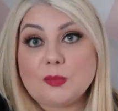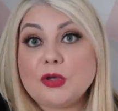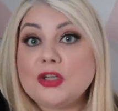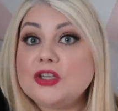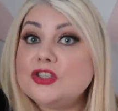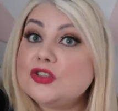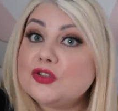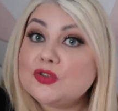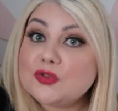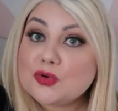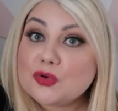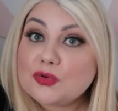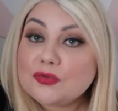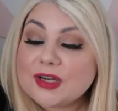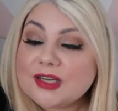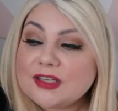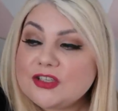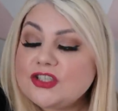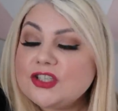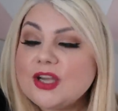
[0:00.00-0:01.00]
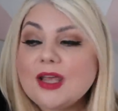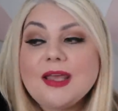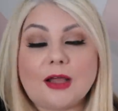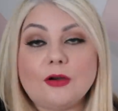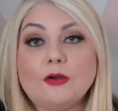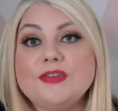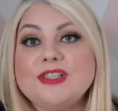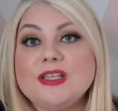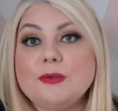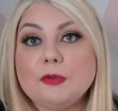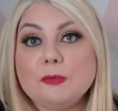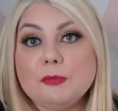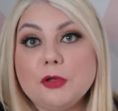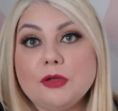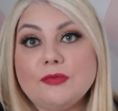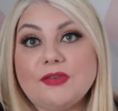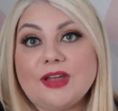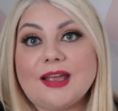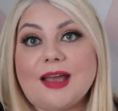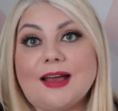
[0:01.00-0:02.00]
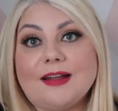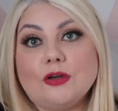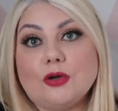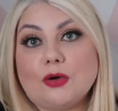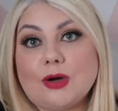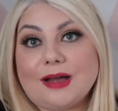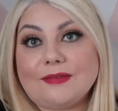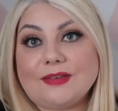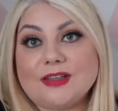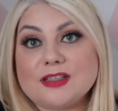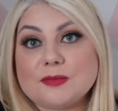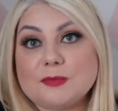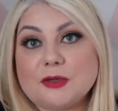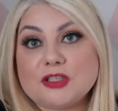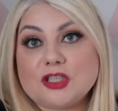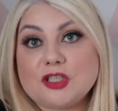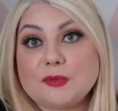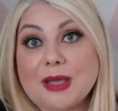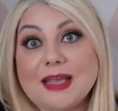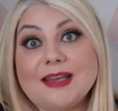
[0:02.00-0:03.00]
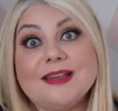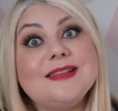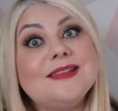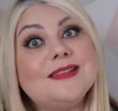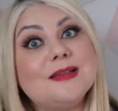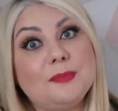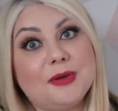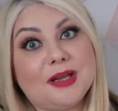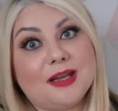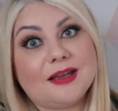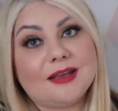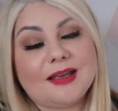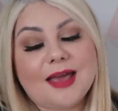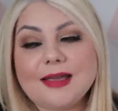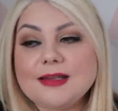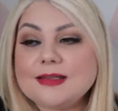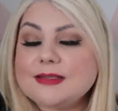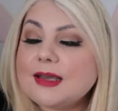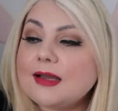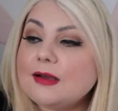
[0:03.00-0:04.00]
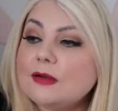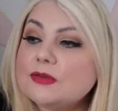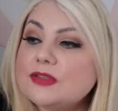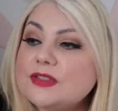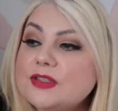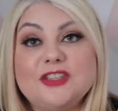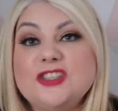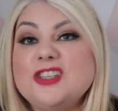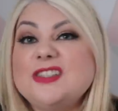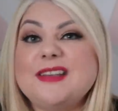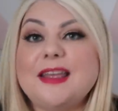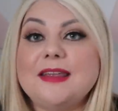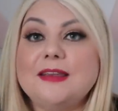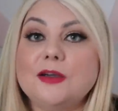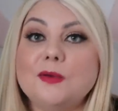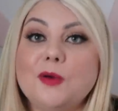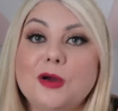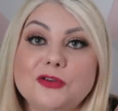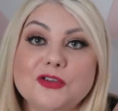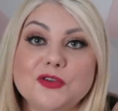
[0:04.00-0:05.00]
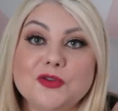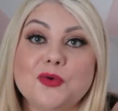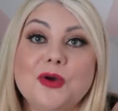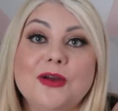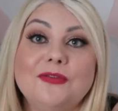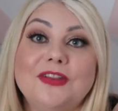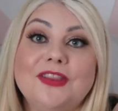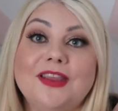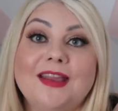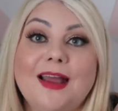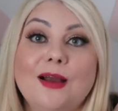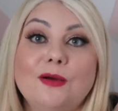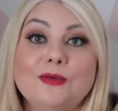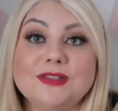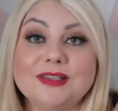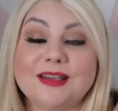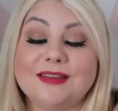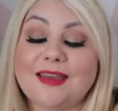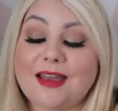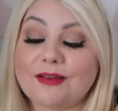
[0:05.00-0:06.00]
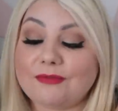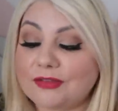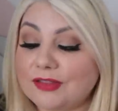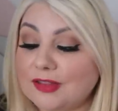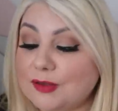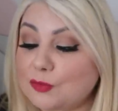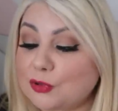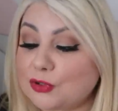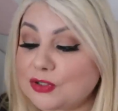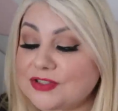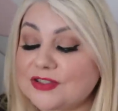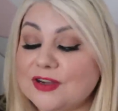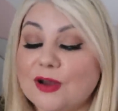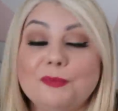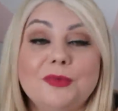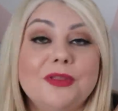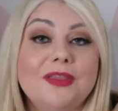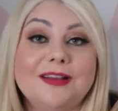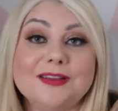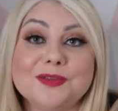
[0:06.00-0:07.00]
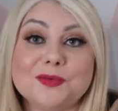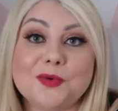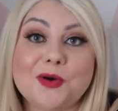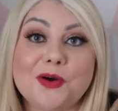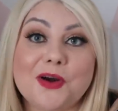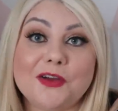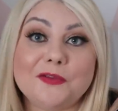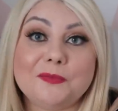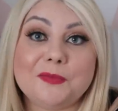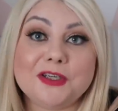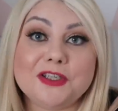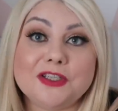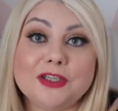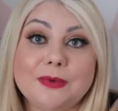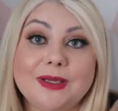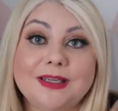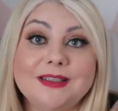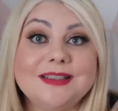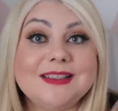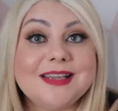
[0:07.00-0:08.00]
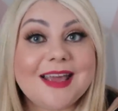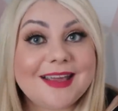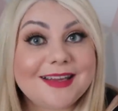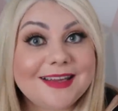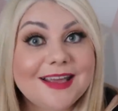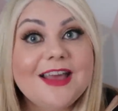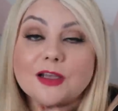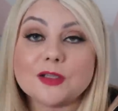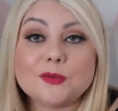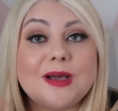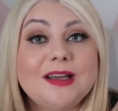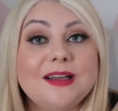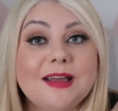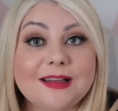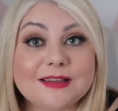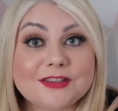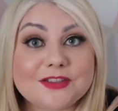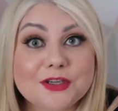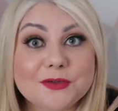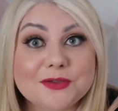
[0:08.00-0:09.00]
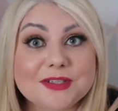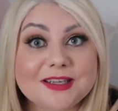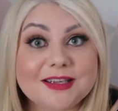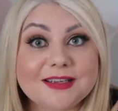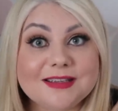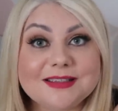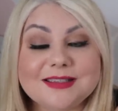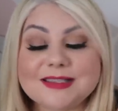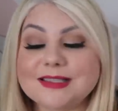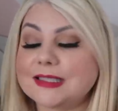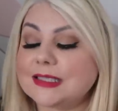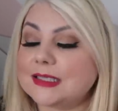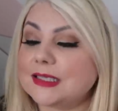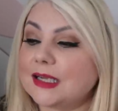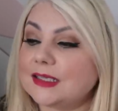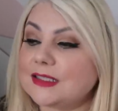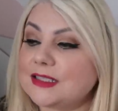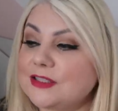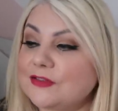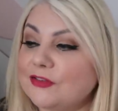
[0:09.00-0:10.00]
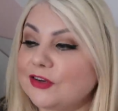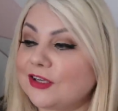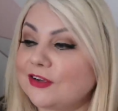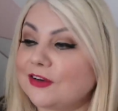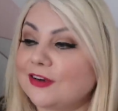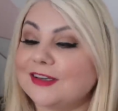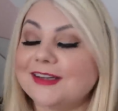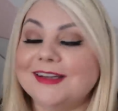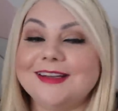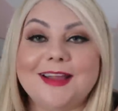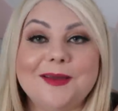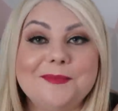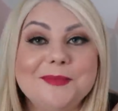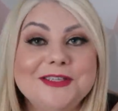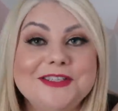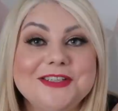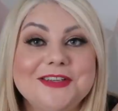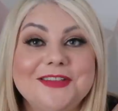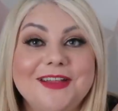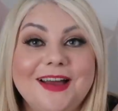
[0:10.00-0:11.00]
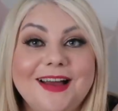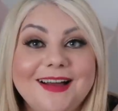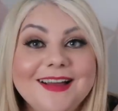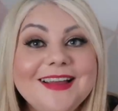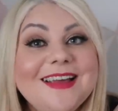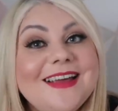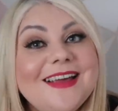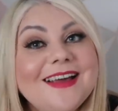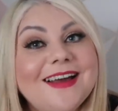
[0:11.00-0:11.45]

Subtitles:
put into storage, and obviously with moving and not having as much space being at Kate's house, it's just taken a while to sort everything out and get everything boxed up. But that's what I've been doing today, as well as using Ian's internet. He's very kindly let me do that